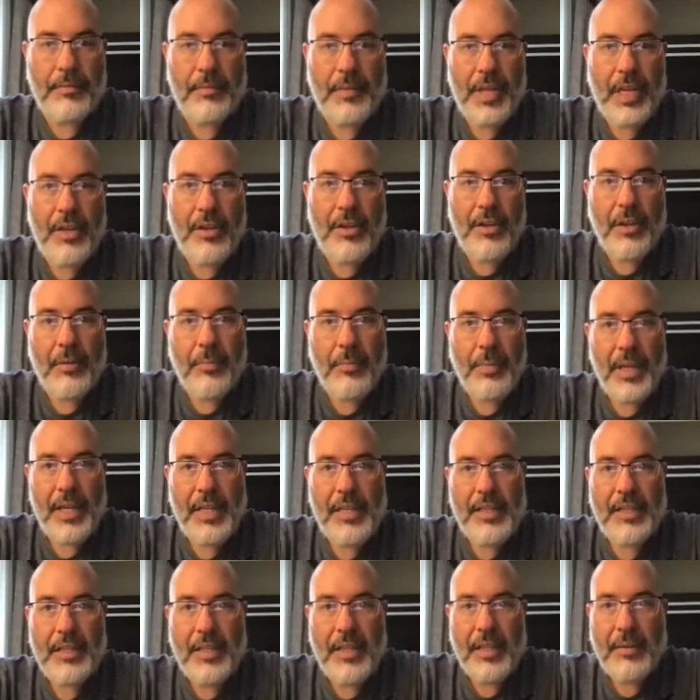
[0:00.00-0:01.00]
And you can
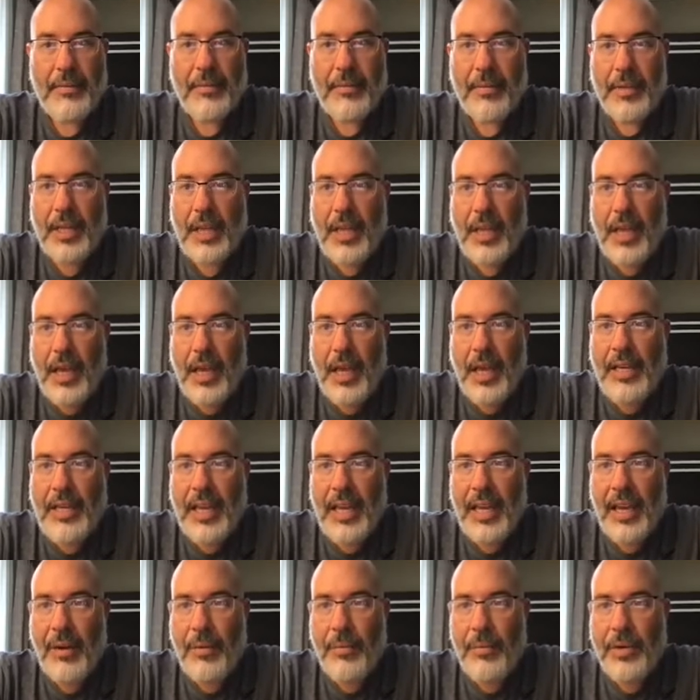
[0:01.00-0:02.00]
paste it. And
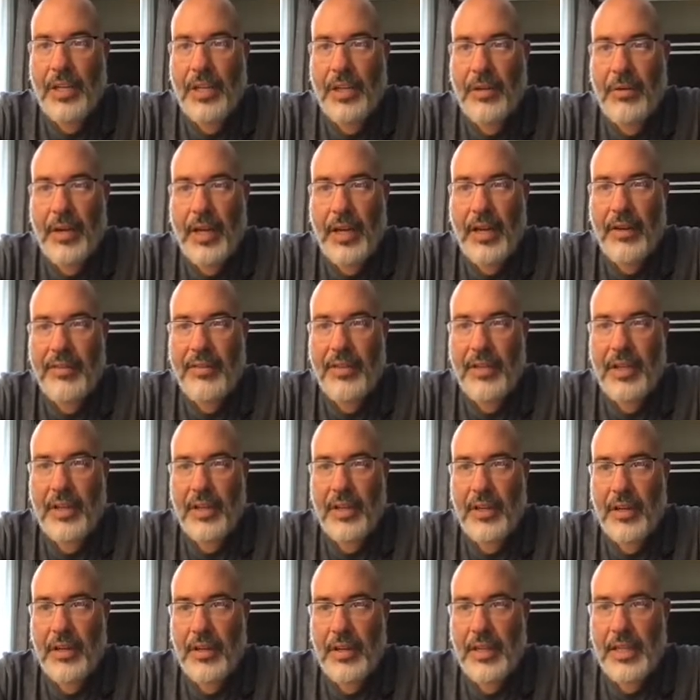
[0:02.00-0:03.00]
now what you have
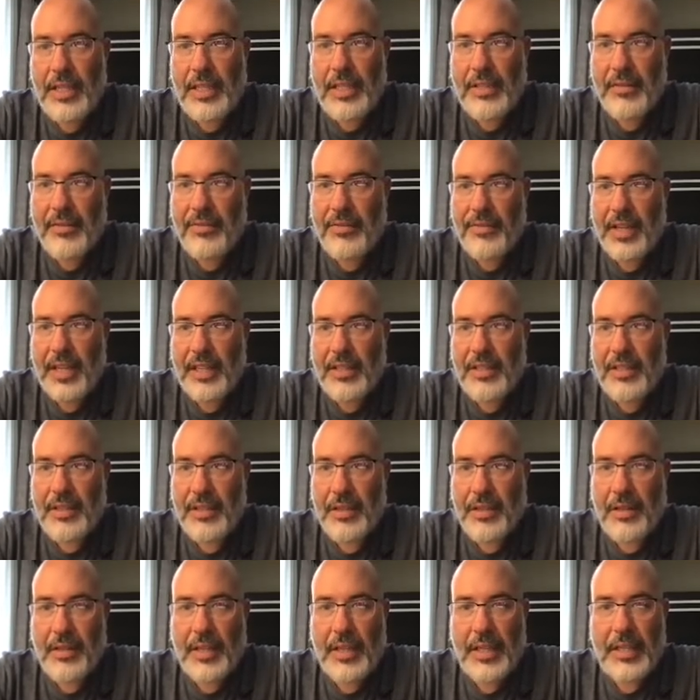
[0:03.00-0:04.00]
here is a
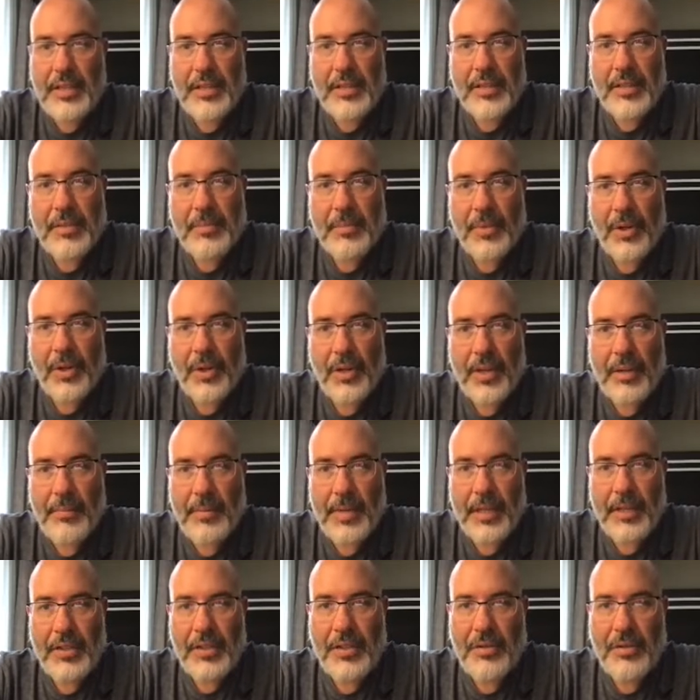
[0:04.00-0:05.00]
vector. It's a smart
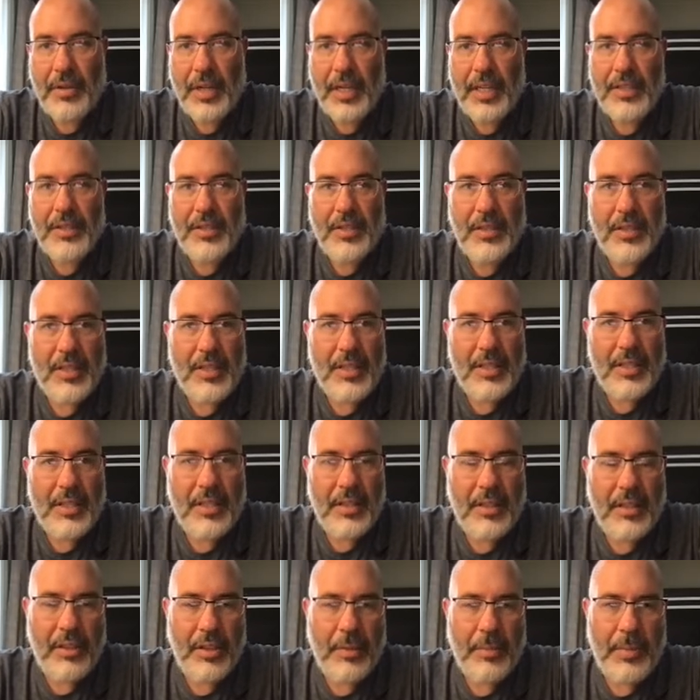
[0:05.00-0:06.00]
image, right? So this is a
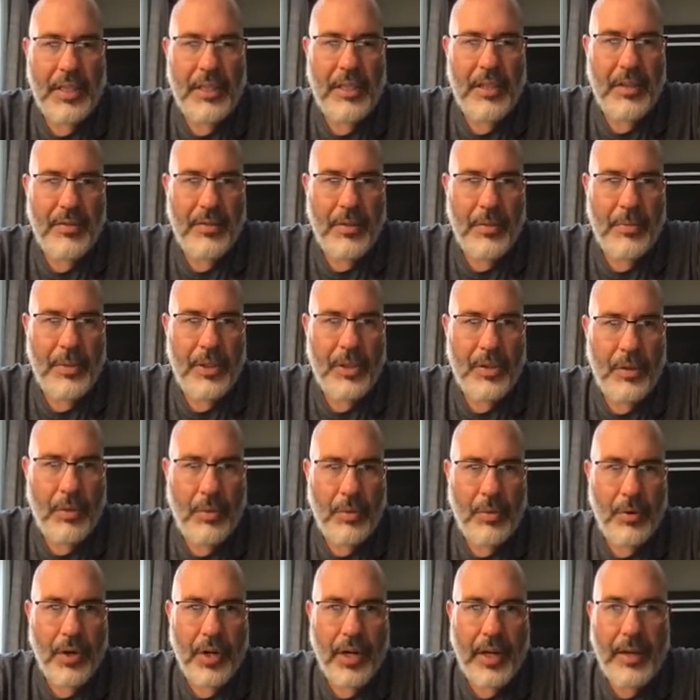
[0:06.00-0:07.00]
little bit different, but don't
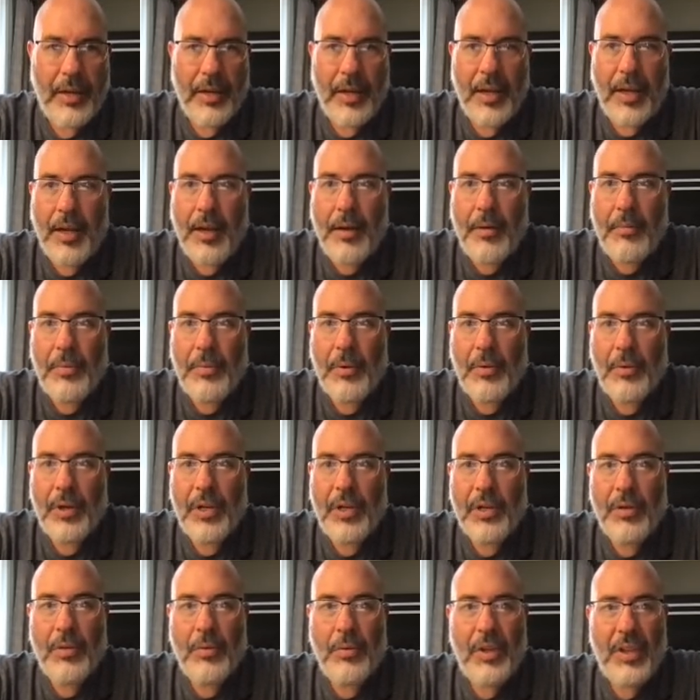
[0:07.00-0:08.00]
worry. But what
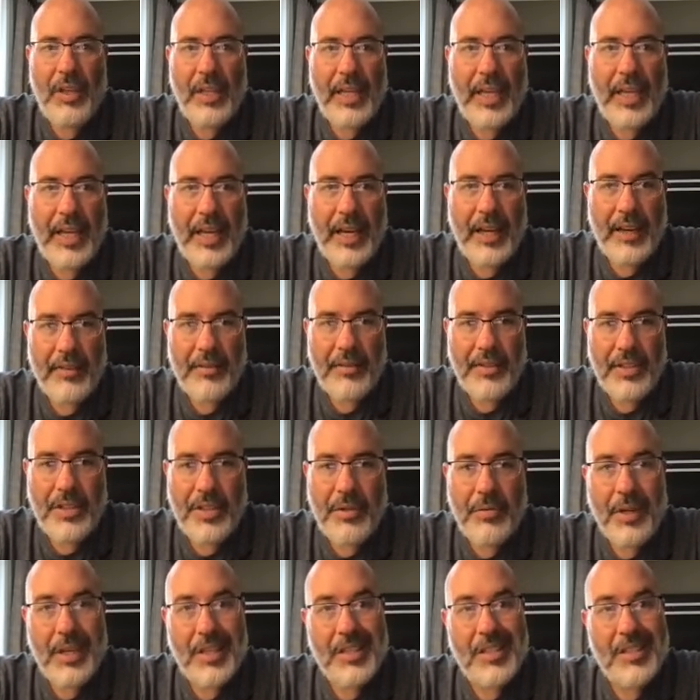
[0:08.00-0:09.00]
you really have is
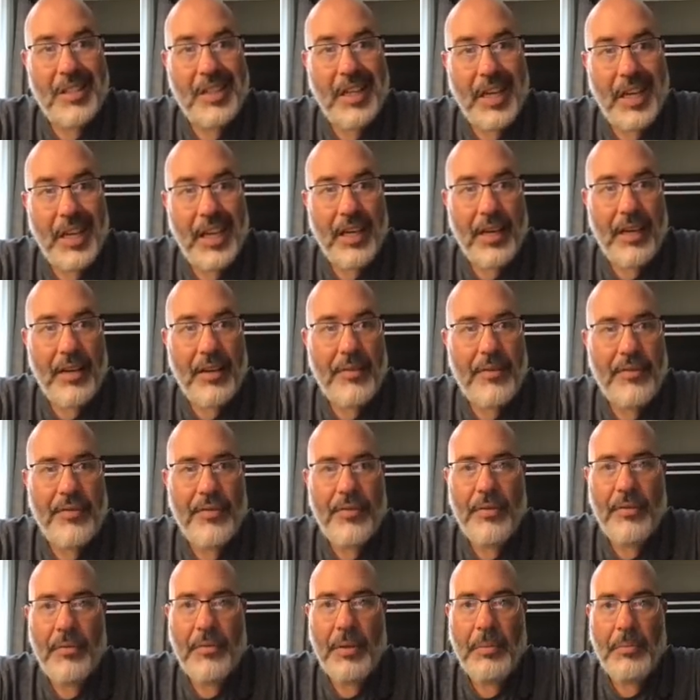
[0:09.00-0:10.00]
you actually have
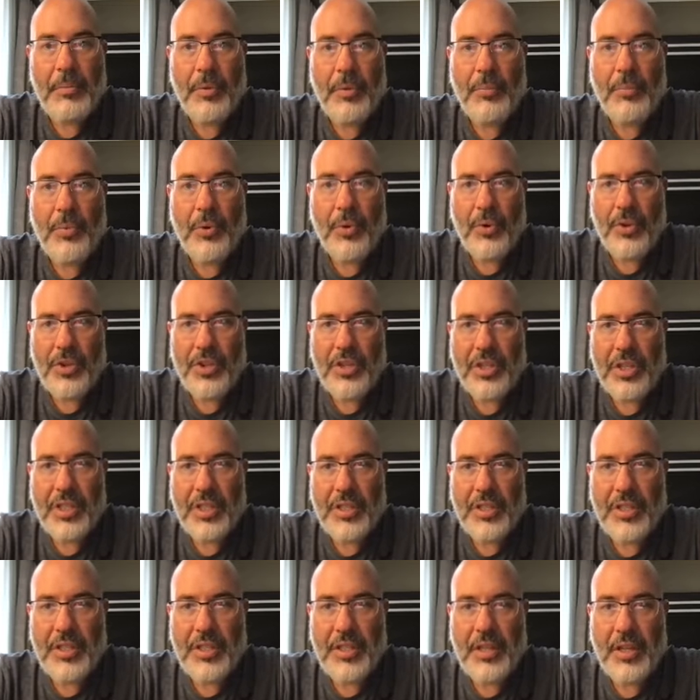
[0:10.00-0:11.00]
the
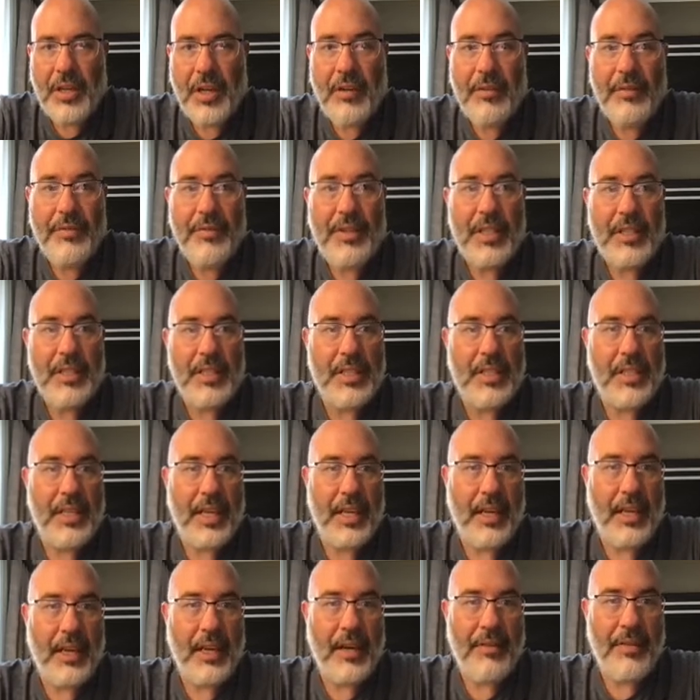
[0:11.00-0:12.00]
proportions of the
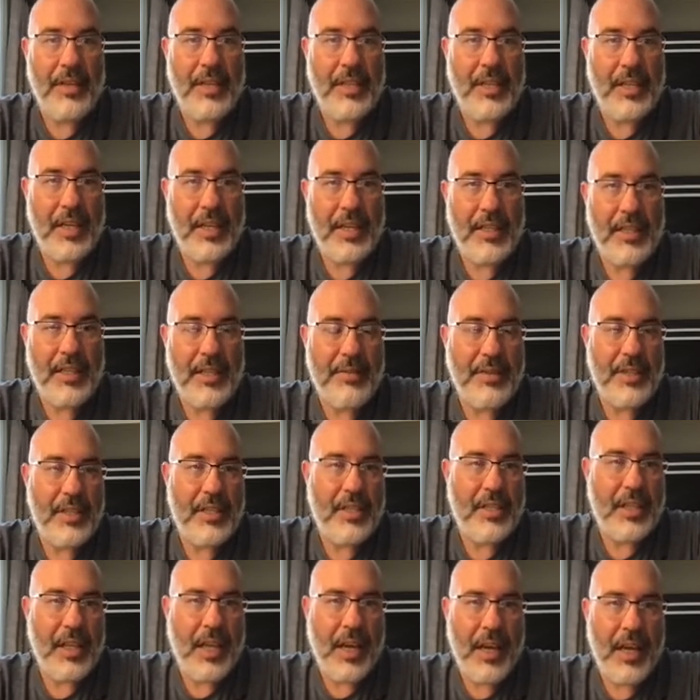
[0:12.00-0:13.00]
size of the
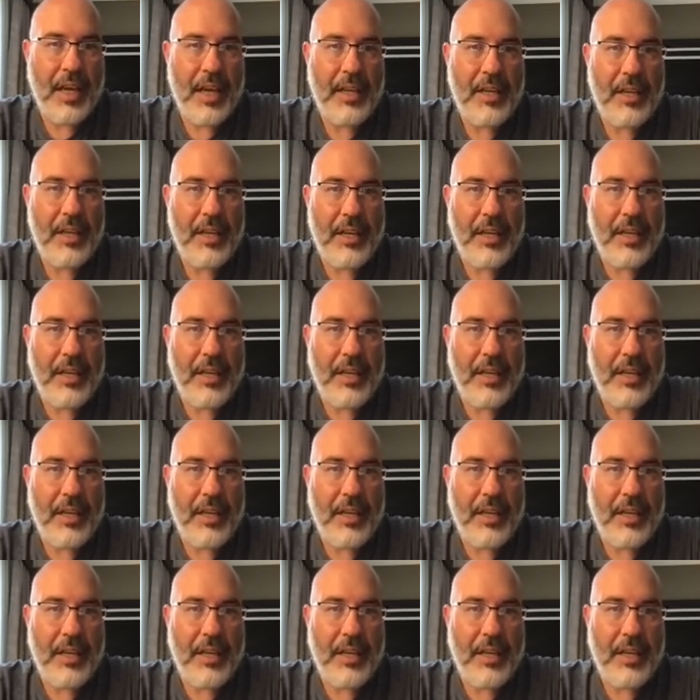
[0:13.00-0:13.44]
slide.